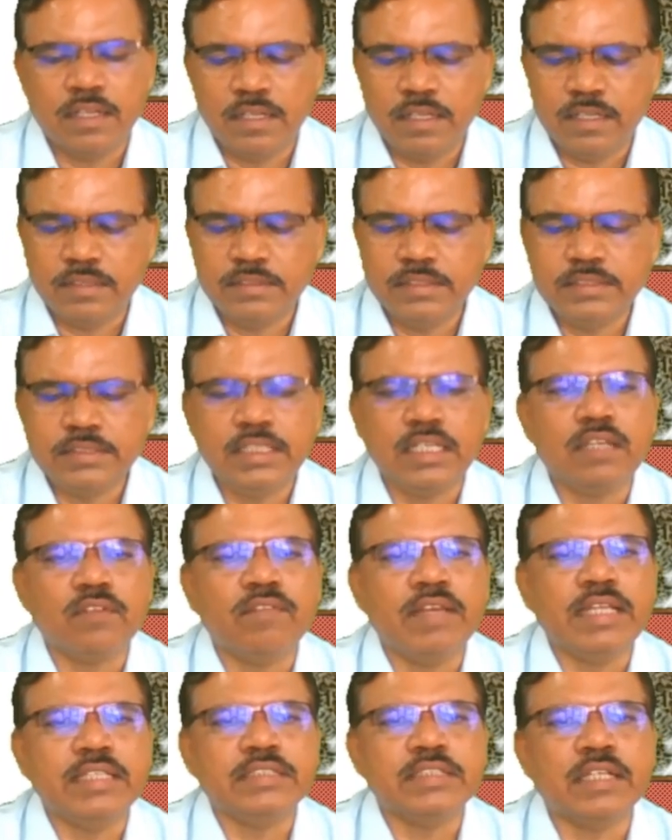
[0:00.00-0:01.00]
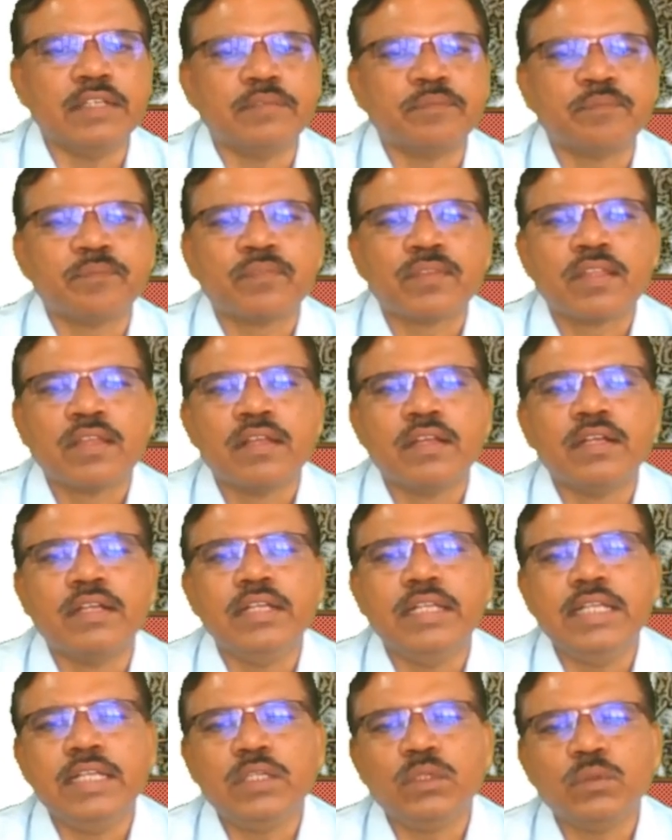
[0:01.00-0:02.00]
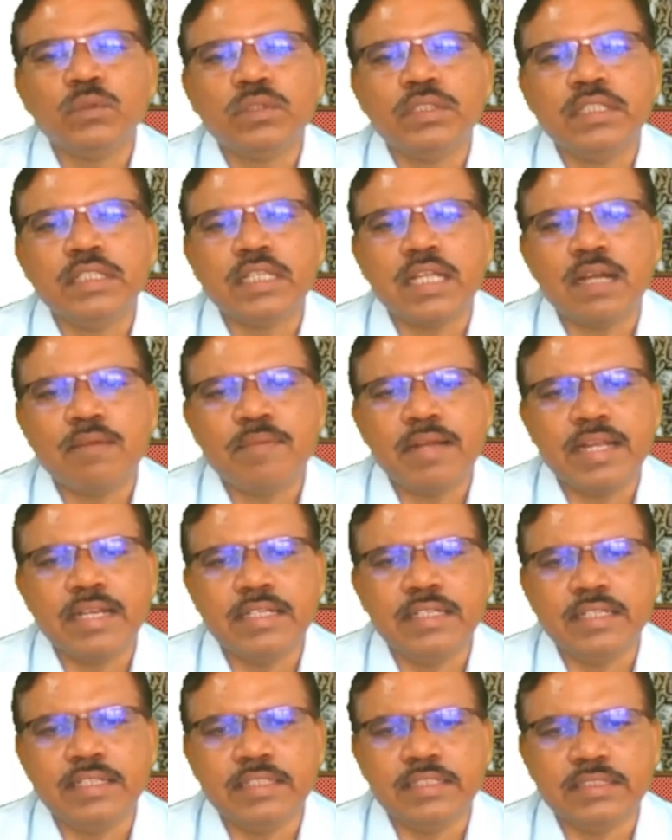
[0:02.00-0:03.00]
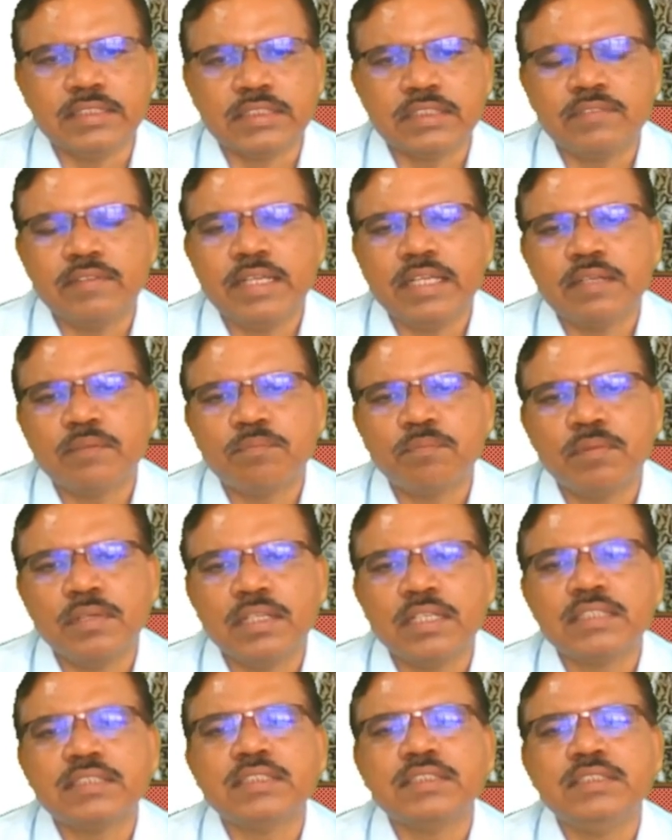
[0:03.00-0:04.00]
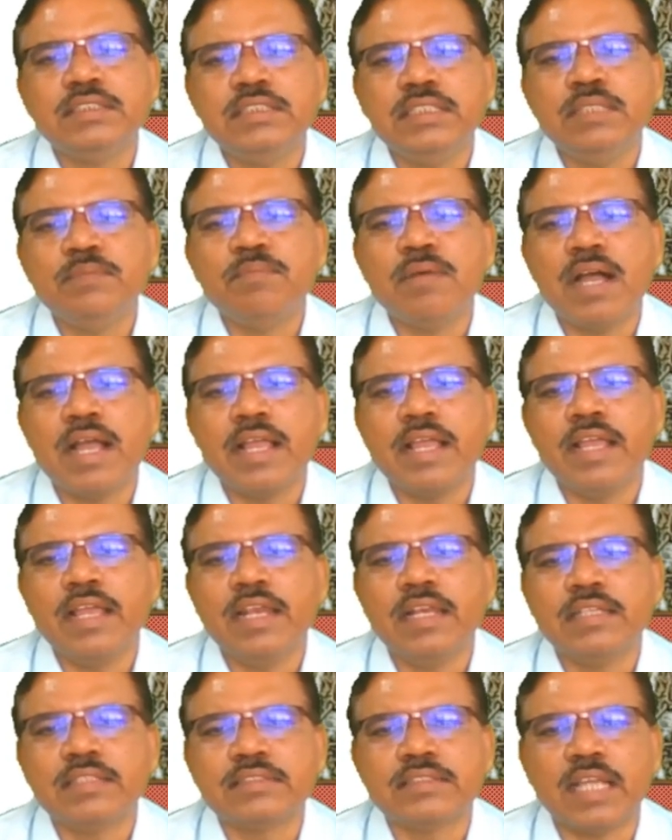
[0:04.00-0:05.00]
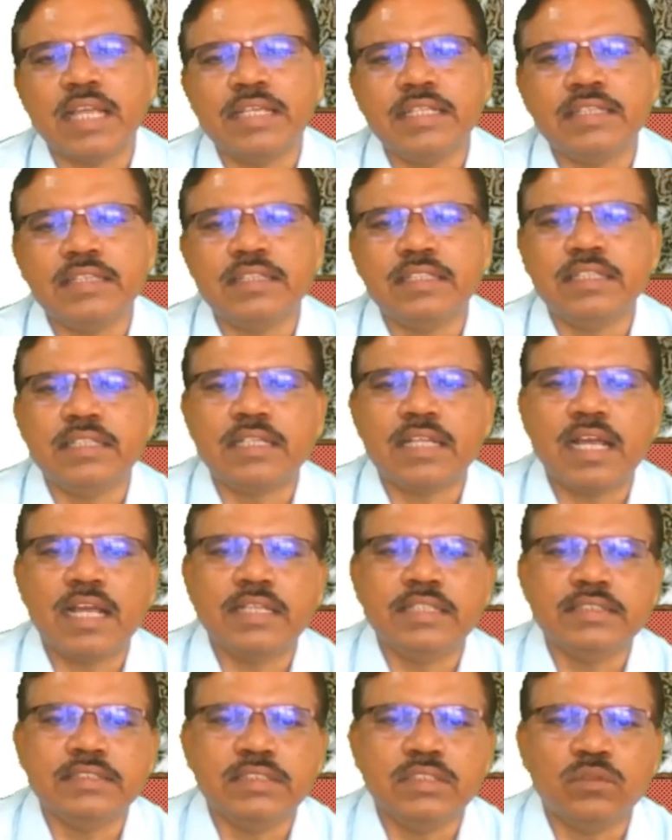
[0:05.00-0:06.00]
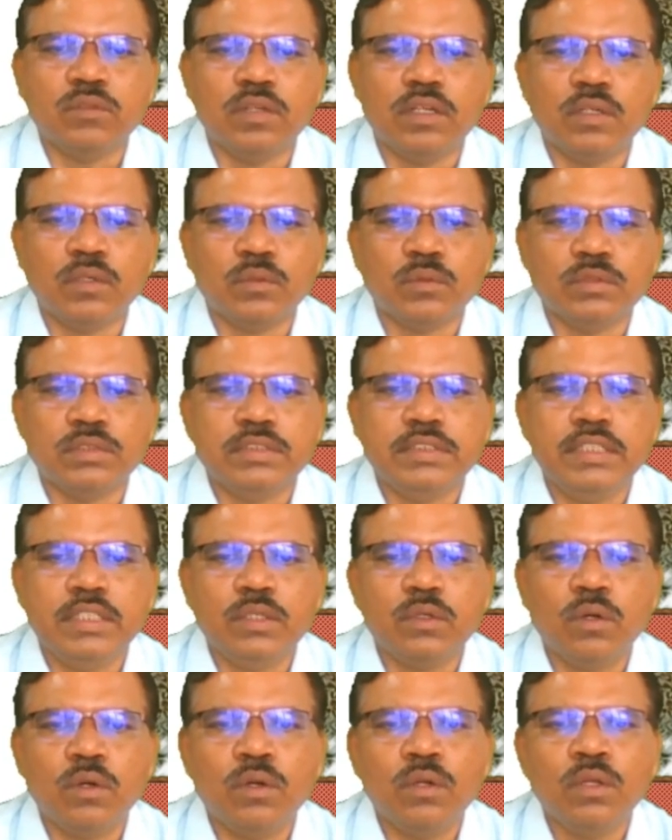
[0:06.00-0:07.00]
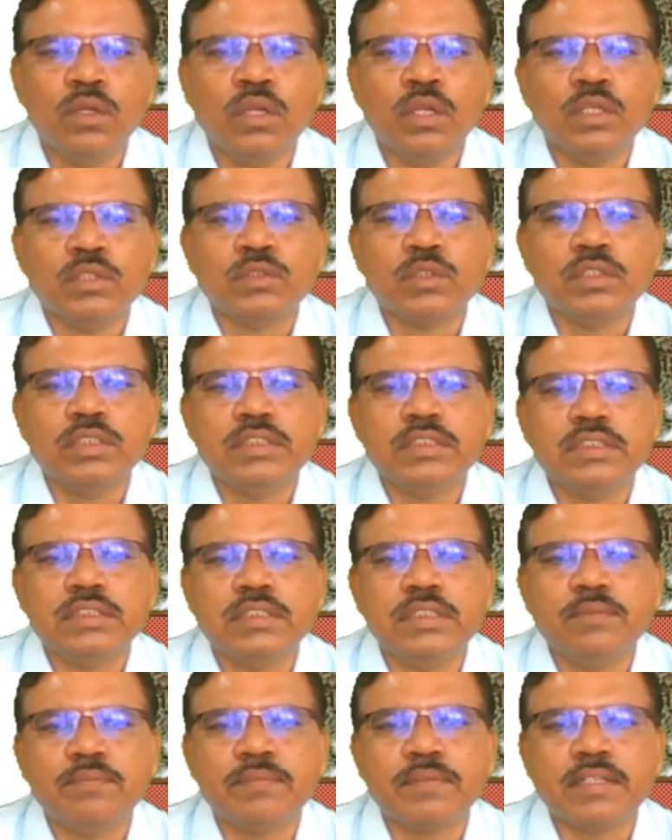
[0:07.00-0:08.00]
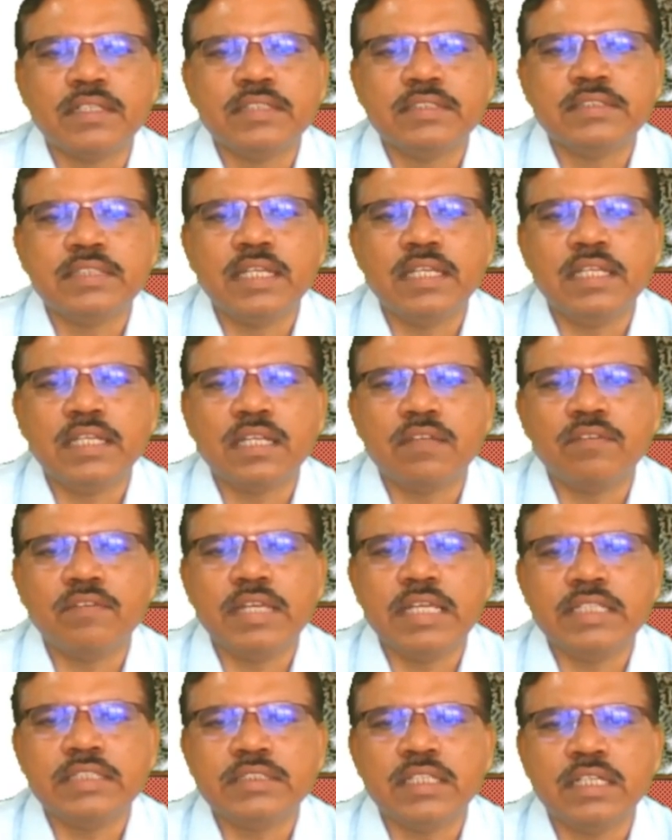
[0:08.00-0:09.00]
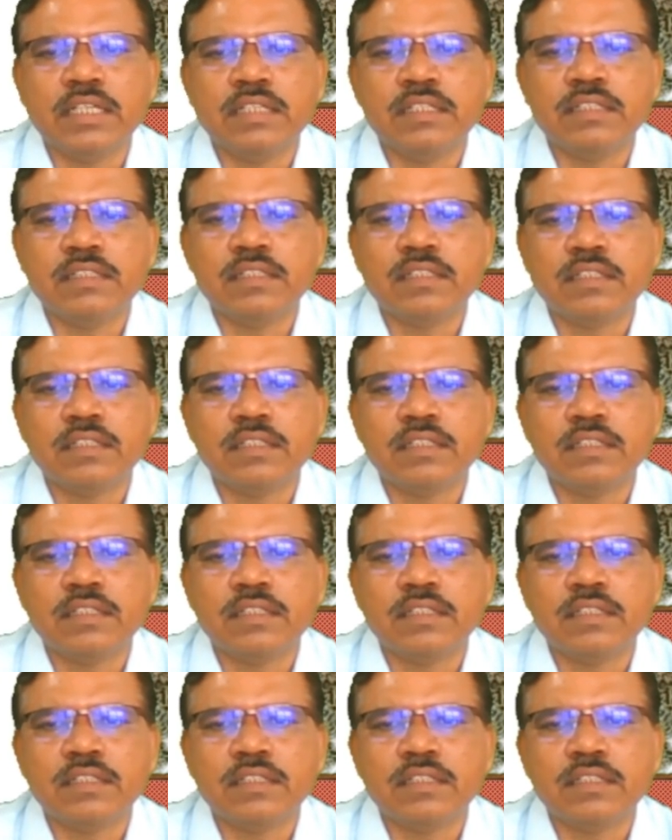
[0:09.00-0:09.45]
this equation, d2 theta by dt square plus g by l sin theta is equal to 0. So this is differential equation